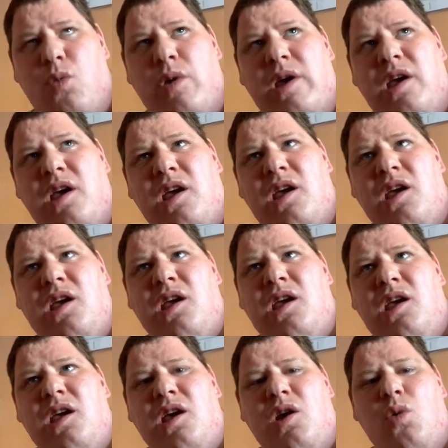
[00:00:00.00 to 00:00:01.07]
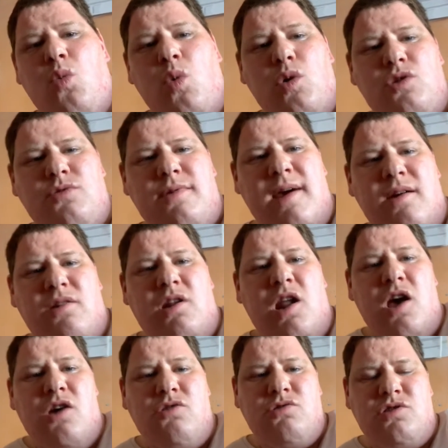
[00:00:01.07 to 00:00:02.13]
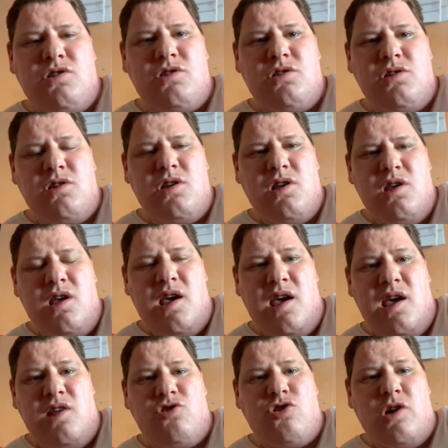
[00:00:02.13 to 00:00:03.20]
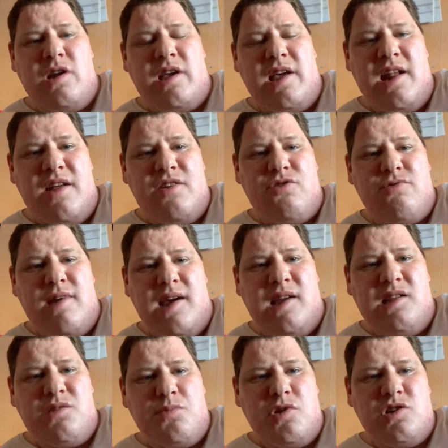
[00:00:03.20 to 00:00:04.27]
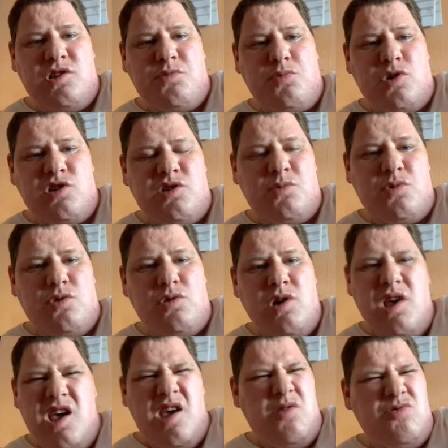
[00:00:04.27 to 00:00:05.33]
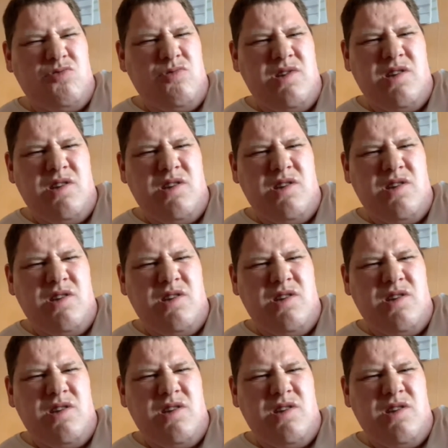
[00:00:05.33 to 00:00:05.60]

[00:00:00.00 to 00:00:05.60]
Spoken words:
We walked around loads, trying to get out the rain as much as possible. It was